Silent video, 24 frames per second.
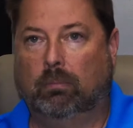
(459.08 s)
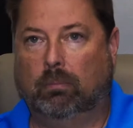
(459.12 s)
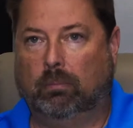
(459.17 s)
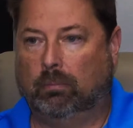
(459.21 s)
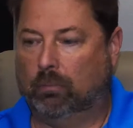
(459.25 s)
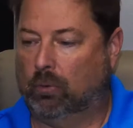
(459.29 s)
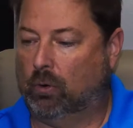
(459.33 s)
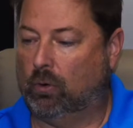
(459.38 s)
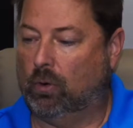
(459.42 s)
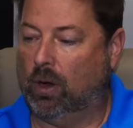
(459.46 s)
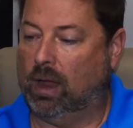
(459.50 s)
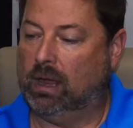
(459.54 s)

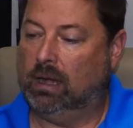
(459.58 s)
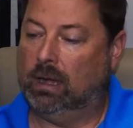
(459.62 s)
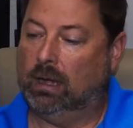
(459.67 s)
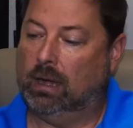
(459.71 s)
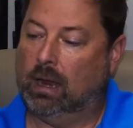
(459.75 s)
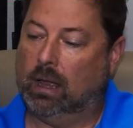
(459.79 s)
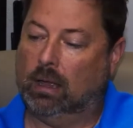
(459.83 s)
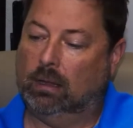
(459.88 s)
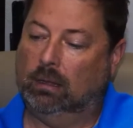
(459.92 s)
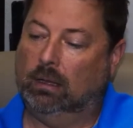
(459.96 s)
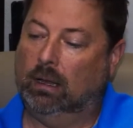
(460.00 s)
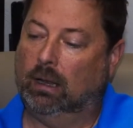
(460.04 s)
created
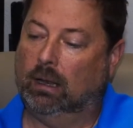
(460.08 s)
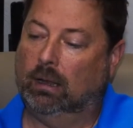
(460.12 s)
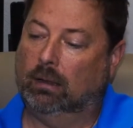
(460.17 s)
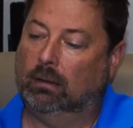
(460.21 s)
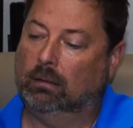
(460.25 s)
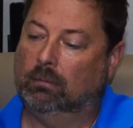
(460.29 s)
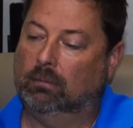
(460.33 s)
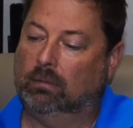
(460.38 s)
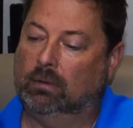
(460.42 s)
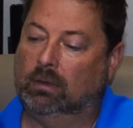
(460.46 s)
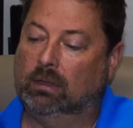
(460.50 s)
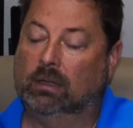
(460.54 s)
a
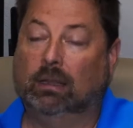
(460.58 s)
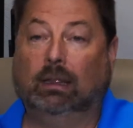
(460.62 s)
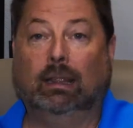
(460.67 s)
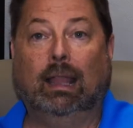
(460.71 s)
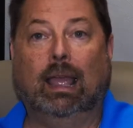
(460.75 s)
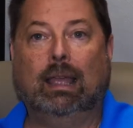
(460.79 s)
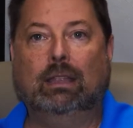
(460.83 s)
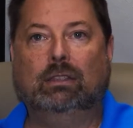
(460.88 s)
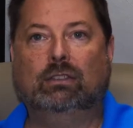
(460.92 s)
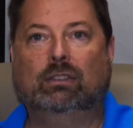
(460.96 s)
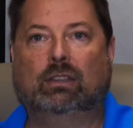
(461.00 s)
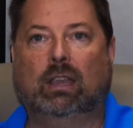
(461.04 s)
little
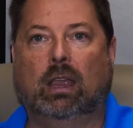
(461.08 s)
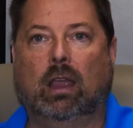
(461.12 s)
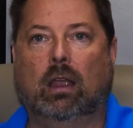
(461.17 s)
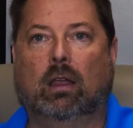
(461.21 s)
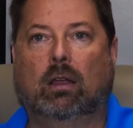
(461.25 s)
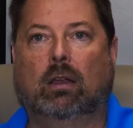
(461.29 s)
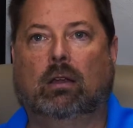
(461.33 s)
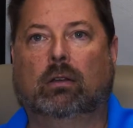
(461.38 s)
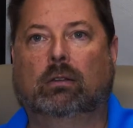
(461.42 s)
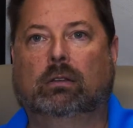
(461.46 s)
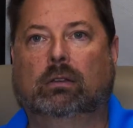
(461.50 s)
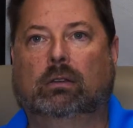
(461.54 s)
lens
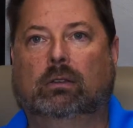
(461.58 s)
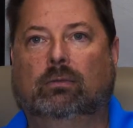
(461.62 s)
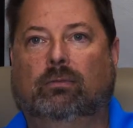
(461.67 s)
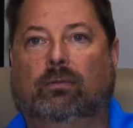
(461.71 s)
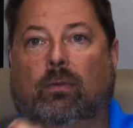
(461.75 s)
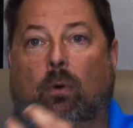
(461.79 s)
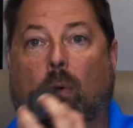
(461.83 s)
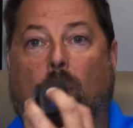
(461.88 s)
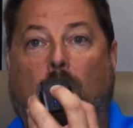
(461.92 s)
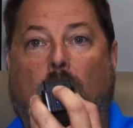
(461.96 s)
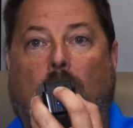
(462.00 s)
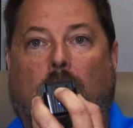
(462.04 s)
here
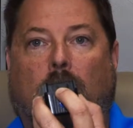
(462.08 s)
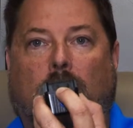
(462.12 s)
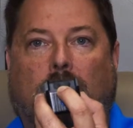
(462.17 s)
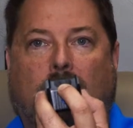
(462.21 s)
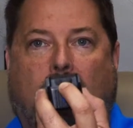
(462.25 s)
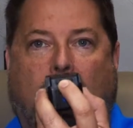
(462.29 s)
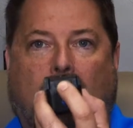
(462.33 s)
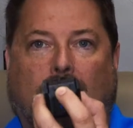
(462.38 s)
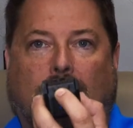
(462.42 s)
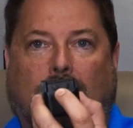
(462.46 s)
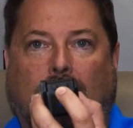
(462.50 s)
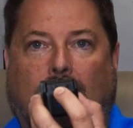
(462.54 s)
for
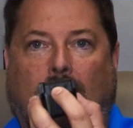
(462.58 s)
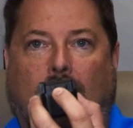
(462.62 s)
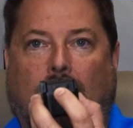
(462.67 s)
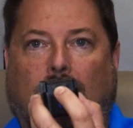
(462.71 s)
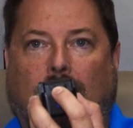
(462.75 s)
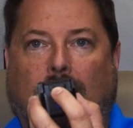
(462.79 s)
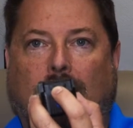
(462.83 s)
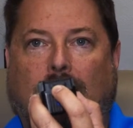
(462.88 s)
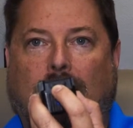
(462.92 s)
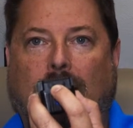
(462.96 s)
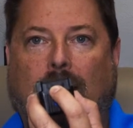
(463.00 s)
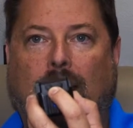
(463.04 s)
that
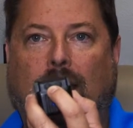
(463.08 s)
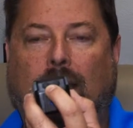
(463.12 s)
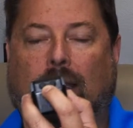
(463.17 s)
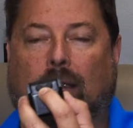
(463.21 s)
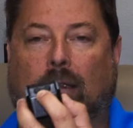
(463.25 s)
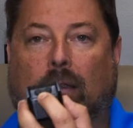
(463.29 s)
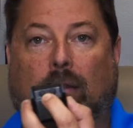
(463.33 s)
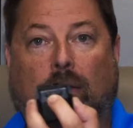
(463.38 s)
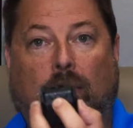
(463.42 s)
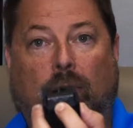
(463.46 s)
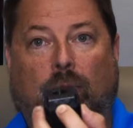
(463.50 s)
LED,